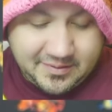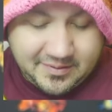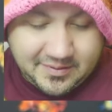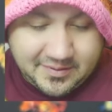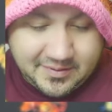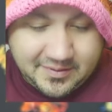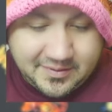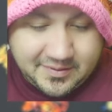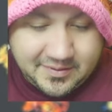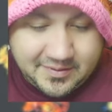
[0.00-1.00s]

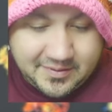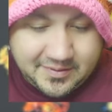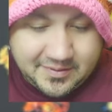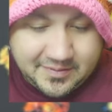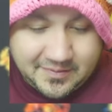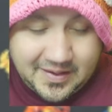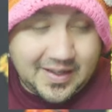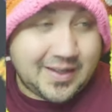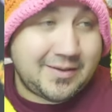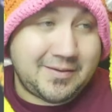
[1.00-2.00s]

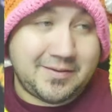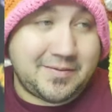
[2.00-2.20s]
(no one is talking)